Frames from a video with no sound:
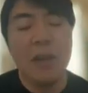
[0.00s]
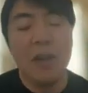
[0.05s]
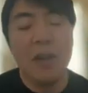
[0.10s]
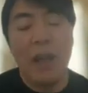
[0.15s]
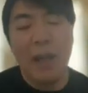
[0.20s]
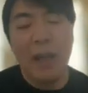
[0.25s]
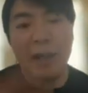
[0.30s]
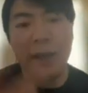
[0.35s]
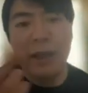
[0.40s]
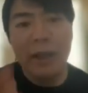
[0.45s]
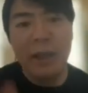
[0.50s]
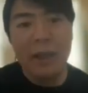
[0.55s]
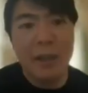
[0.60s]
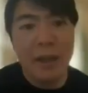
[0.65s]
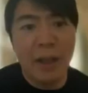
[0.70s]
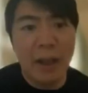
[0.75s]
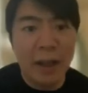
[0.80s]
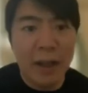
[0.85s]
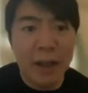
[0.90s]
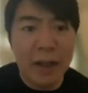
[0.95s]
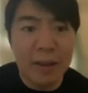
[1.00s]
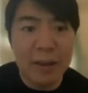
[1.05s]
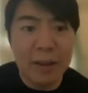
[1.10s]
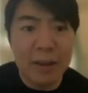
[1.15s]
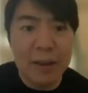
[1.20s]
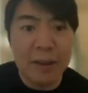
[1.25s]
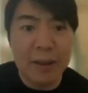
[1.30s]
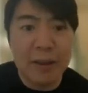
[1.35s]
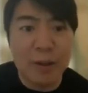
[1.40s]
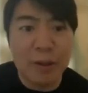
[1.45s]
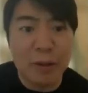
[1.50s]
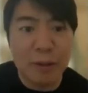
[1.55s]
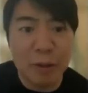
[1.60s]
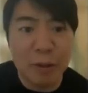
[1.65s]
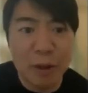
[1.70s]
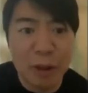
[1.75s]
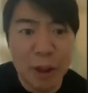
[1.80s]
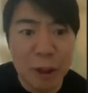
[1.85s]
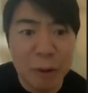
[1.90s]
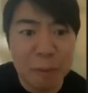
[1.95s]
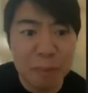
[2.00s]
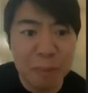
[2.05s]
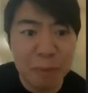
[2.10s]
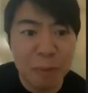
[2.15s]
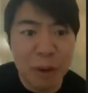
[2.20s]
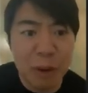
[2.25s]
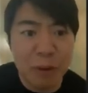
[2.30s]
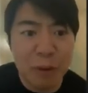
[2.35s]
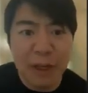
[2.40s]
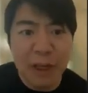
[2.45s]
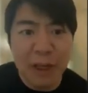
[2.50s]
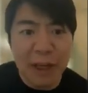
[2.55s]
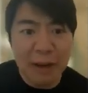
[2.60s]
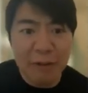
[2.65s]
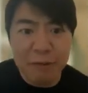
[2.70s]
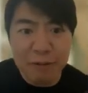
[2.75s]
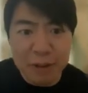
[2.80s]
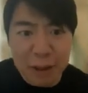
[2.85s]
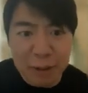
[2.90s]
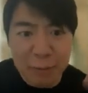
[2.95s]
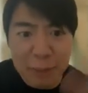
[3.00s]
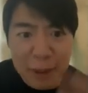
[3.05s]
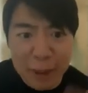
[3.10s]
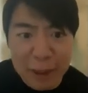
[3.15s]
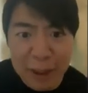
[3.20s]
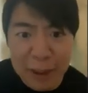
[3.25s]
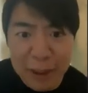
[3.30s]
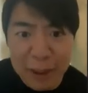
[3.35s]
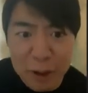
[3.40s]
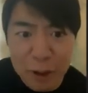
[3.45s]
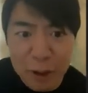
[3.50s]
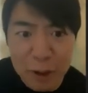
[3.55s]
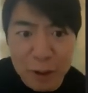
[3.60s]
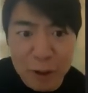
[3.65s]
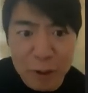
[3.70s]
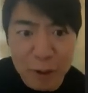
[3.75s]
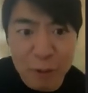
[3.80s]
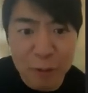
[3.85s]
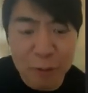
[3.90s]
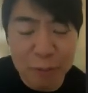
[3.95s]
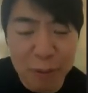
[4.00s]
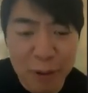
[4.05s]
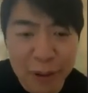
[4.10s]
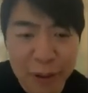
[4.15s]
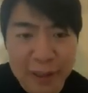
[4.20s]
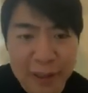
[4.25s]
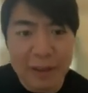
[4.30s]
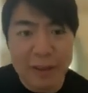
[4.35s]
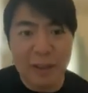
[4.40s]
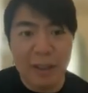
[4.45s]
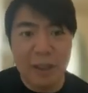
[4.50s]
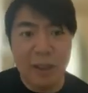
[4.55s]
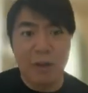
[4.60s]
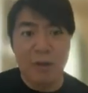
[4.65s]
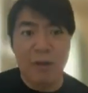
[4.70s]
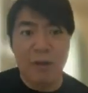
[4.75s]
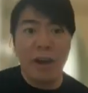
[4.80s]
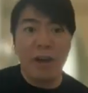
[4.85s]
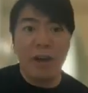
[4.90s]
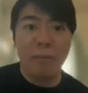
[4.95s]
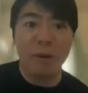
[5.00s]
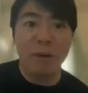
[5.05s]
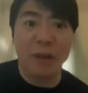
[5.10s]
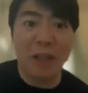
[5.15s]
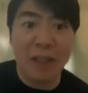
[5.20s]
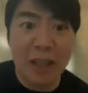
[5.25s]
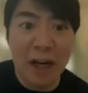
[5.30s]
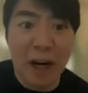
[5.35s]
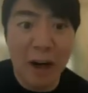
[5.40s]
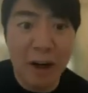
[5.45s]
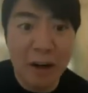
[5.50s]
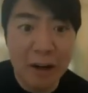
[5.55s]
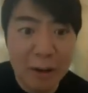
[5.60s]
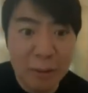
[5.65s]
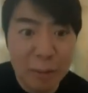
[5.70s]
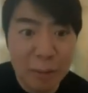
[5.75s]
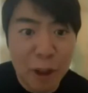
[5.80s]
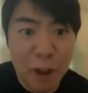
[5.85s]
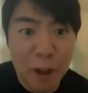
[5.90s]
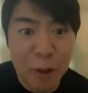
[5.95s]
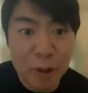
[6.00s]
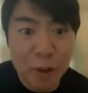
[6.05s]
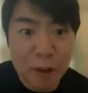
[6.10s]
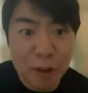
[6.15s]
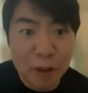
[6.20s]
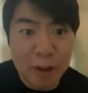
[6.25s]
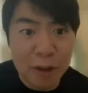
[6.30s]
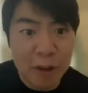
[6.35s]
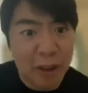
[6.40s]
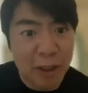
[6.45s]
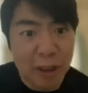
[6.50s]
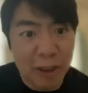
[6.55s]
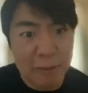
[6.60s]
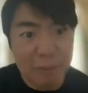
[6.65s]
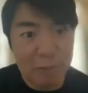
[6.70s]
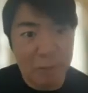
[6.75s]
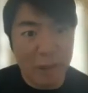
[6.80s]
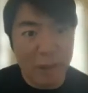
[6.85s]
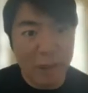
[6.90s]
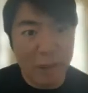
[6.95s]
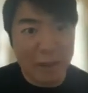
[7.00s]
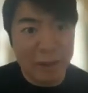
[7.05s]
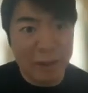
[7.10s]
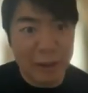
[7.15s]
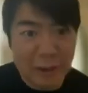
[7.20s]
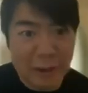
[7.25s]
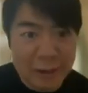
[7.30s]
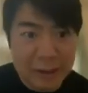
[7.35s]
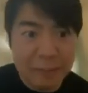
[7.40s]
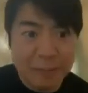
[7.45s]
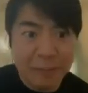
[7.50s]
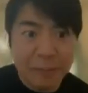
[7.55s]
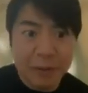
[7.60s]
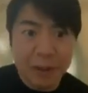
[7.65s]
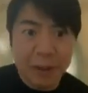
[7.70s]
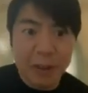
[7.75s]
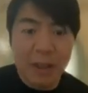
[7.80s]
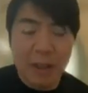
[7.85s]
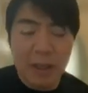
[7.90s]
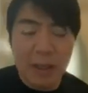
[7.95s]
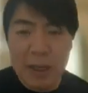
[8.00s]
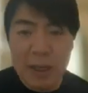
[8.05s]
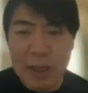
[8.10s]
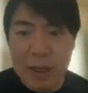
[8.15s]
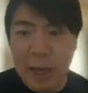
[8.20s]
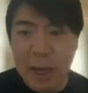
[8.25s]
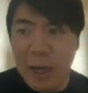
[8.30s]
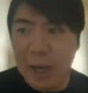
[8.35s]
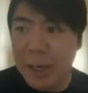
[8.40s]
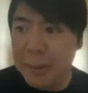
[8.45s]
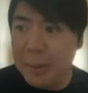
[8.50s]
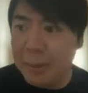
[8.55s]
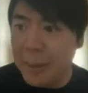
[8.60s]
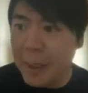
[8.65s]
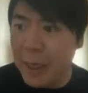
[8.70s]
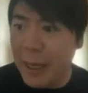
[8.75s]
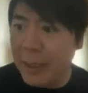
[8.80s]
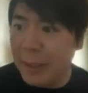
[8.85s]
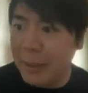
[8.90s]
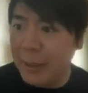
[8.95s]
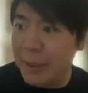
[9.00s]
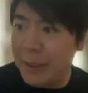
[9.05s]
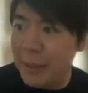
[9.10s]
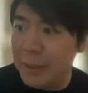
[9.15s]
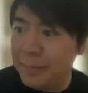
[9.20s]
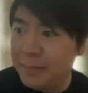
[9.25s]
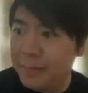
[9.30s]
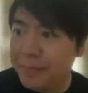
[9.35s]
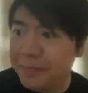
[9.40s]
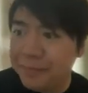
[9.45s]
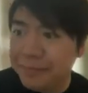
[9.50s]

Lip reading: And then this is, we have somebody who plays incredible guitar, Milos, playing this. And then,